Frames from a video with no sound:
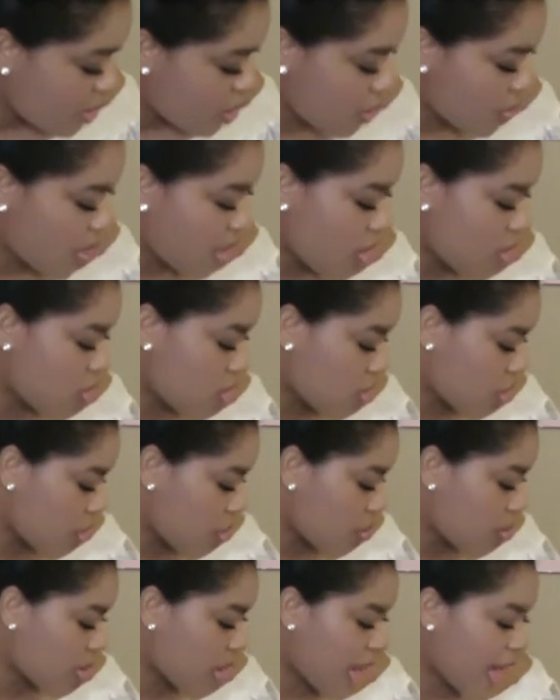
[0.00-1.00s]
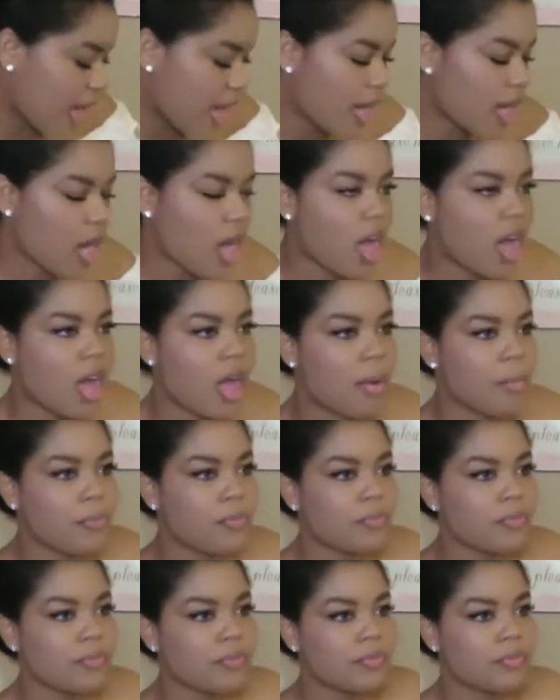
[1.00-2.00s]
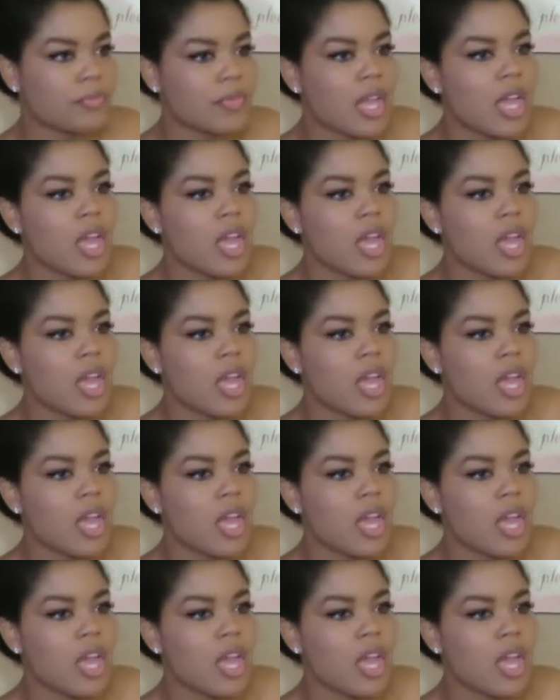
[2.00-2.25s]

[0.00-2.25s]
you can do like Advil,